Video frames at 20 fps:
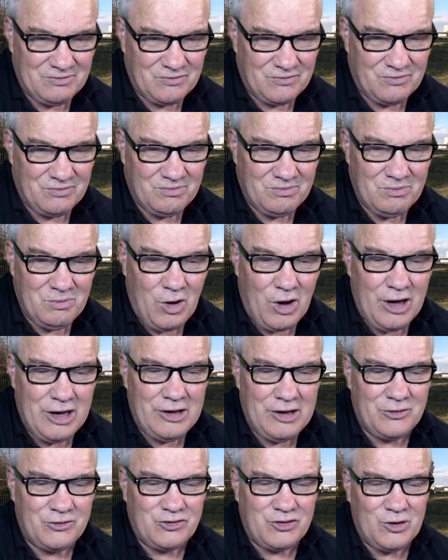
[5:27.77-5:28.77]

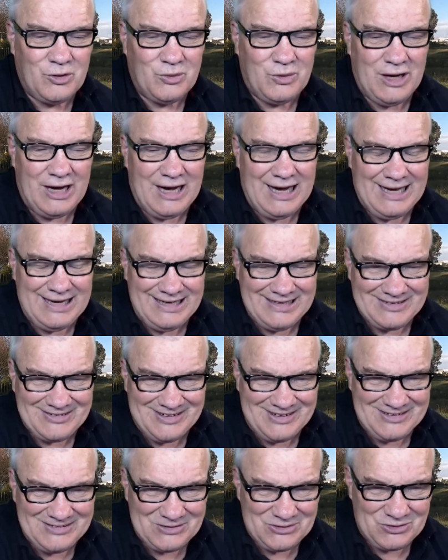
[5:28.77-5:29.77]
miles away,
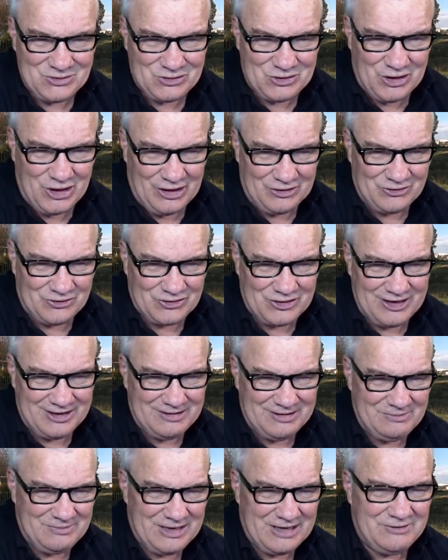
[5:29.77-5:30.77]
like little dots
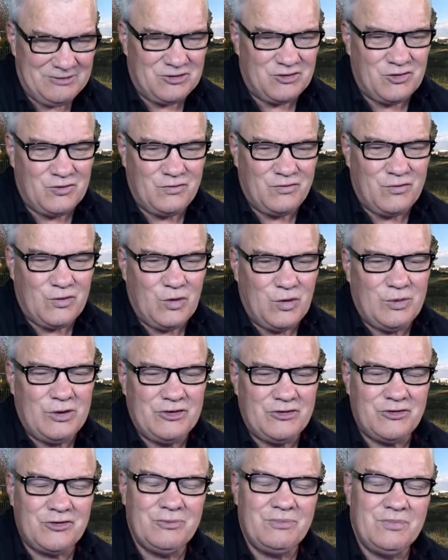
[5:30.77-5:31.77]
going backwards and
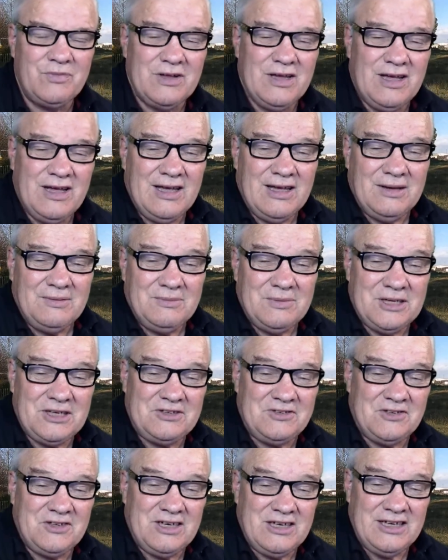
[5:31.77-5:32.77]
forwards. But
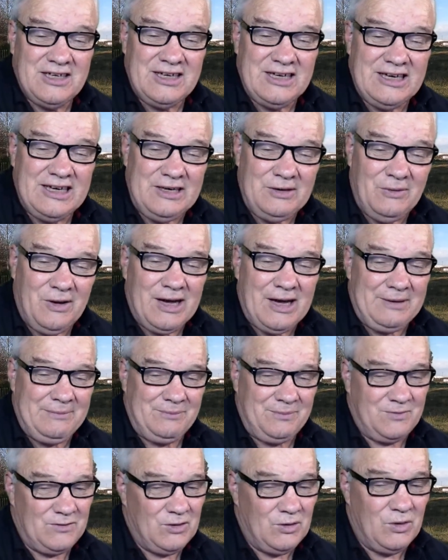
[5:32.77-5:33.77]
anyway,
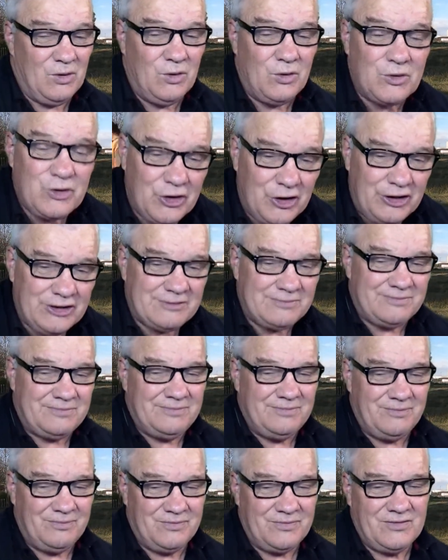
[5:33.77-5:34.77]
all good.
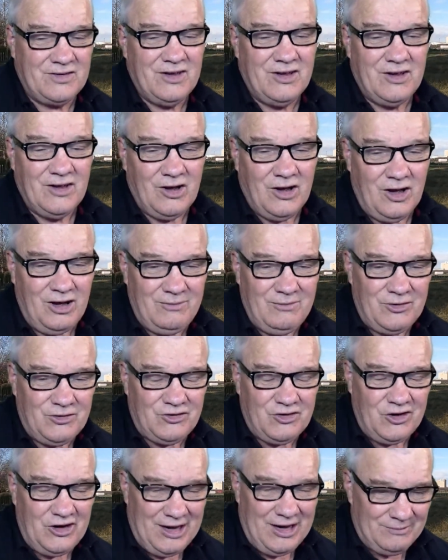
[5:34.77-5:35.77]
Onwards
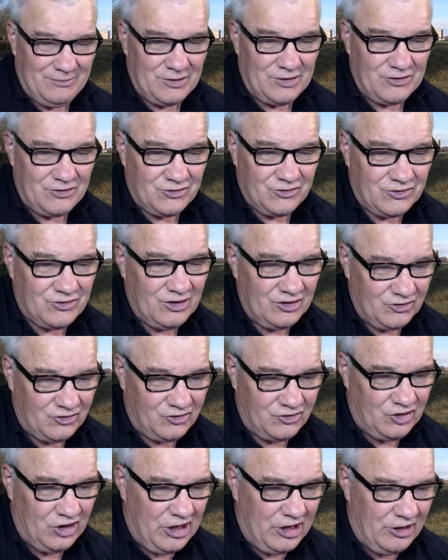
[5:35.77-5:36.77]
and upwards.
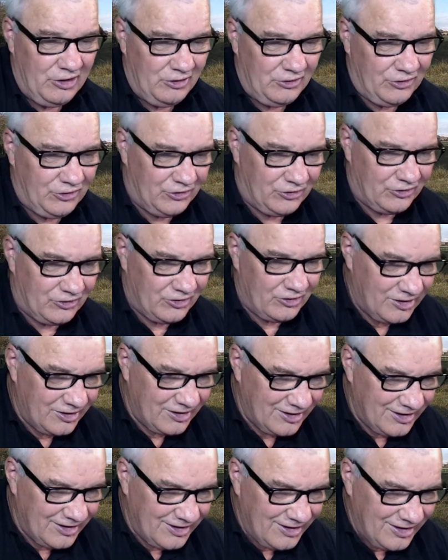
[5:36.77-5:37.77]
Cheers.
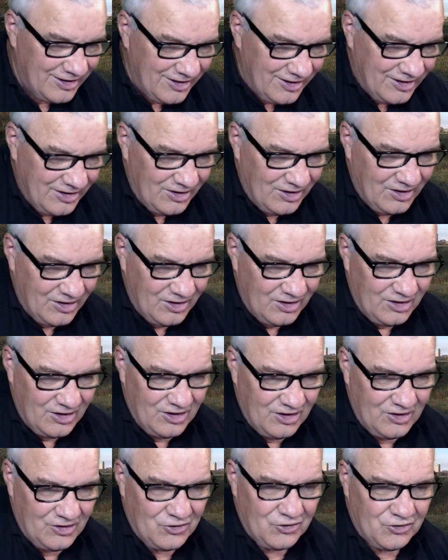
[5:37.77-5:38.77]

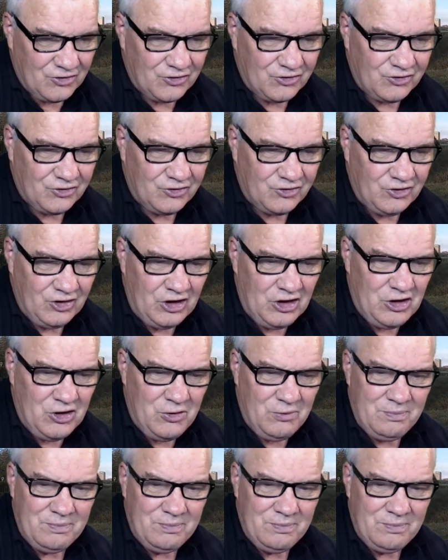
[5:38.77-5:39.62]
See you.